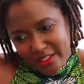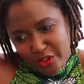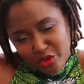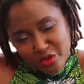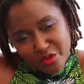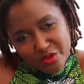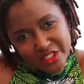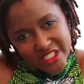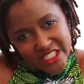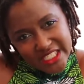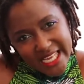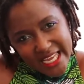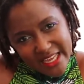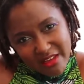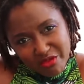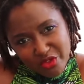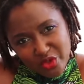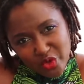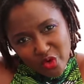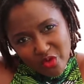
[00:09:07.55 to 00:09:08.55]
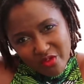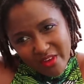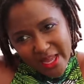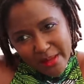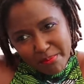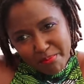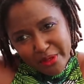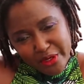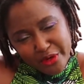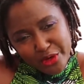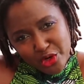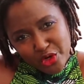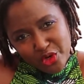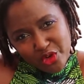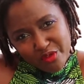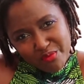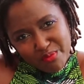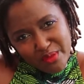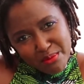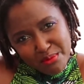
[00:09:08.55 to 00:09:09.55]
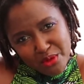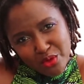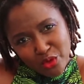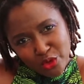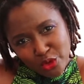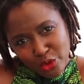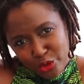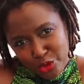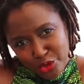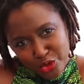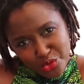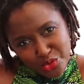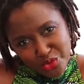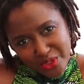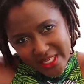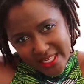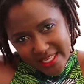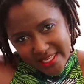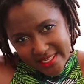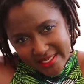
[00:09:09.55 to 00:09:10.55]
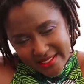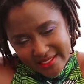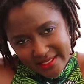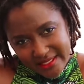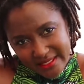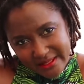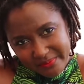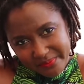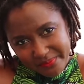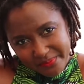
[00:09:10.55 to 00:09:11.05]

you've saved over a period of maybe 1 or 2 years.